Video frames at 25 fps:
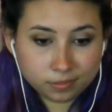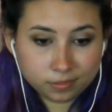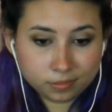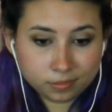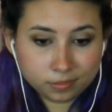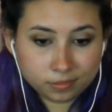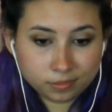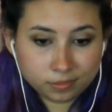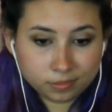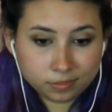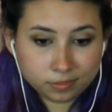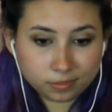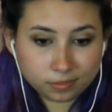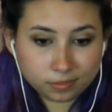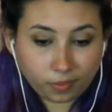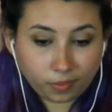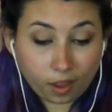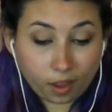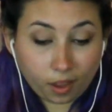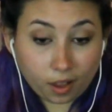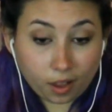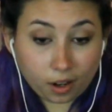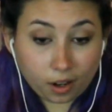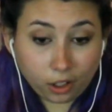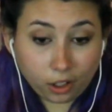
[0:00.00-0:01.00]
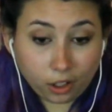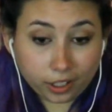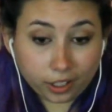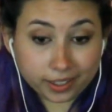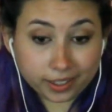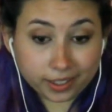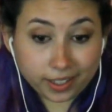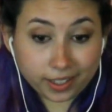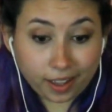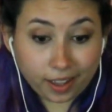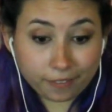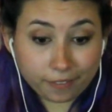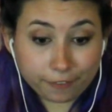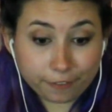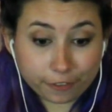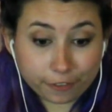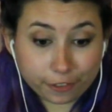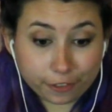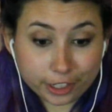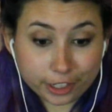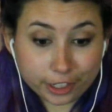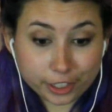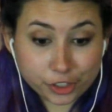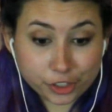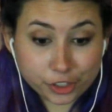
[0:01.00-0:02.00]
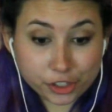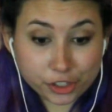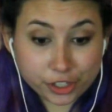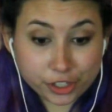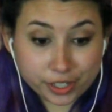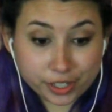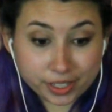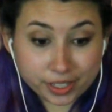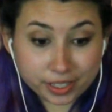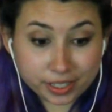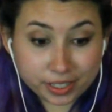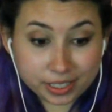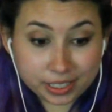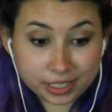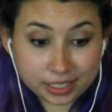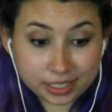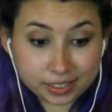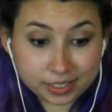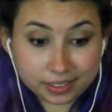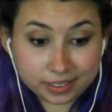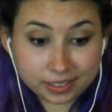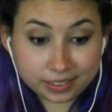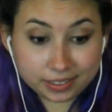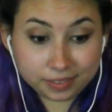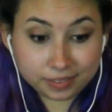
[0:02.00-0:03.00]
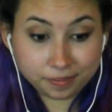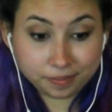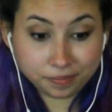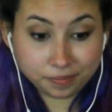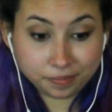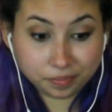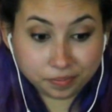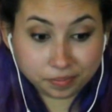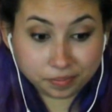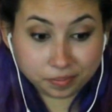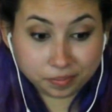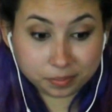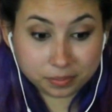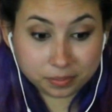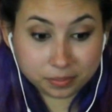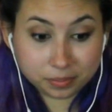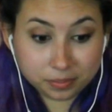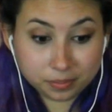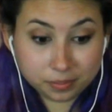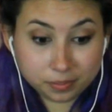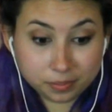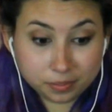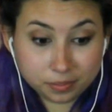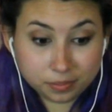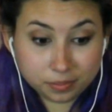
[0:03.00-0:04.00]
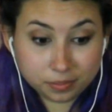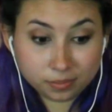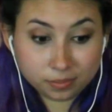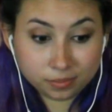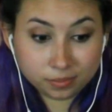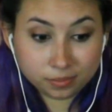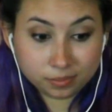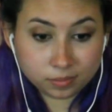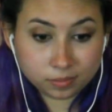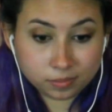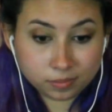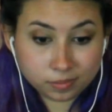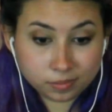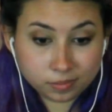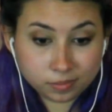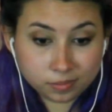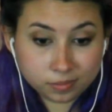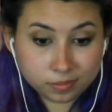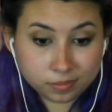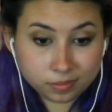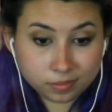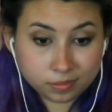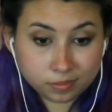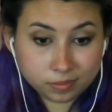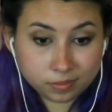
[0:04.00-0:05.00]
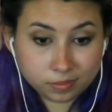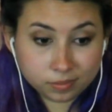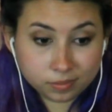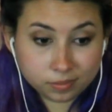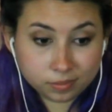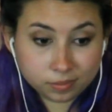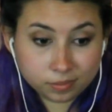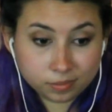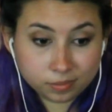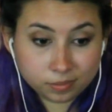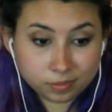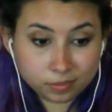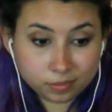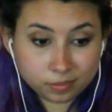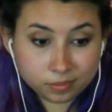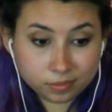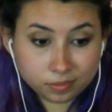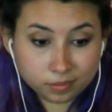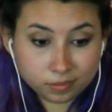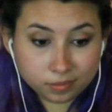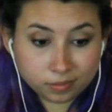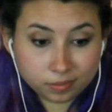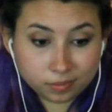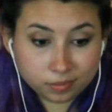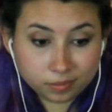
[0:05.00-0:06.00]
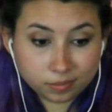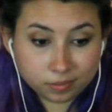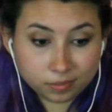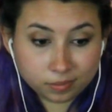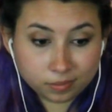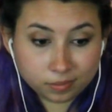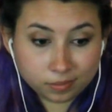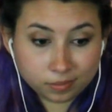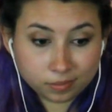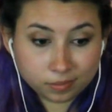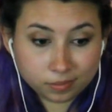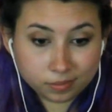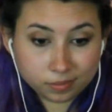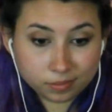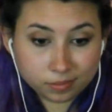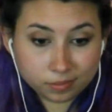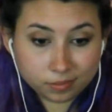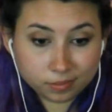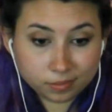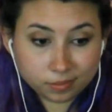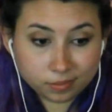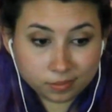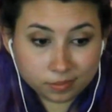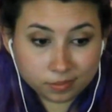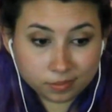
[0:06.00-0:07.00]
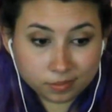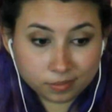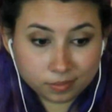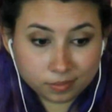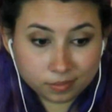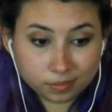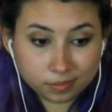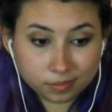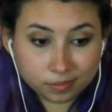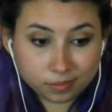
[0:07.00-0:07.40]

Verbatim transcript: Okay, so we have. Look at that uh, fridge. Uh, truffles, mm. saucisson. I got it. No cornichon. So.